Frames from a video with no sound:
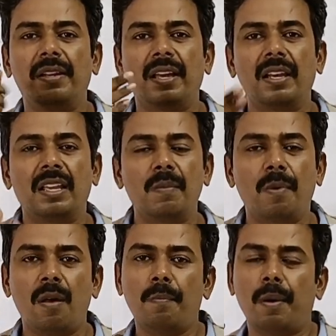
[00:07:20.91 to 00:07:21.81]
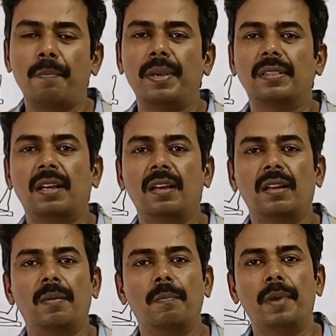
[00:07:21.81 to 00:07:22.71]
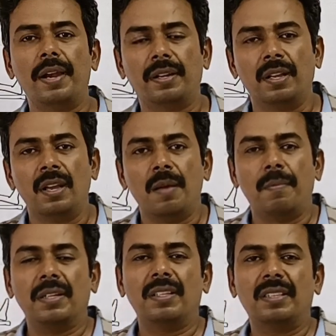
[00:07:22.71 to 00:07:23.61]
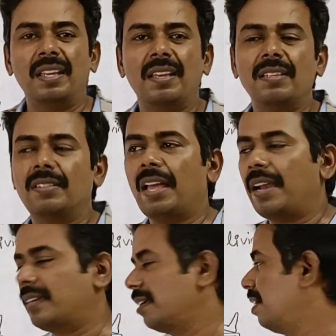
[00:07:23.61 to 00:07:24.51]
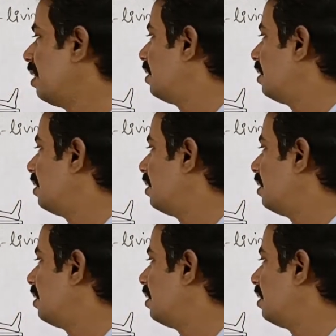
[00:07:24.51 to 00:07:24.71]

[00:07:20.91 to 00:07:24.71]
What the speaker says: It can keep on pumping the blood. But the thing is that